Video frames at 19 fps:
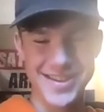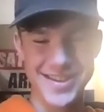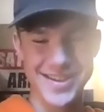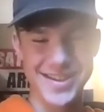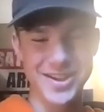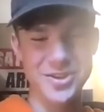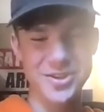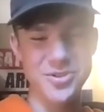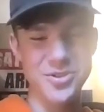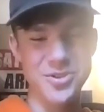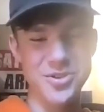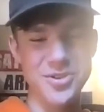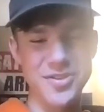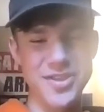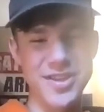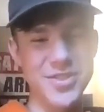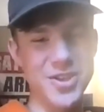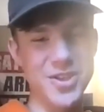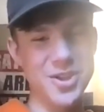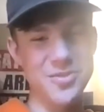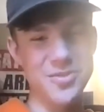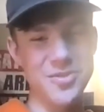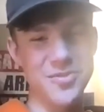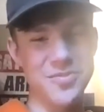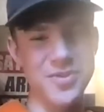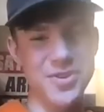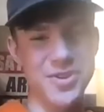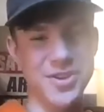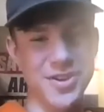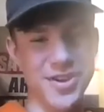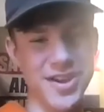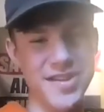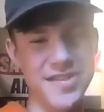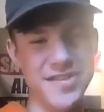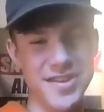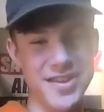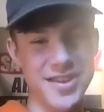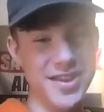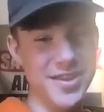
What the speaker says: I don't know. They thought it was pretty crazy.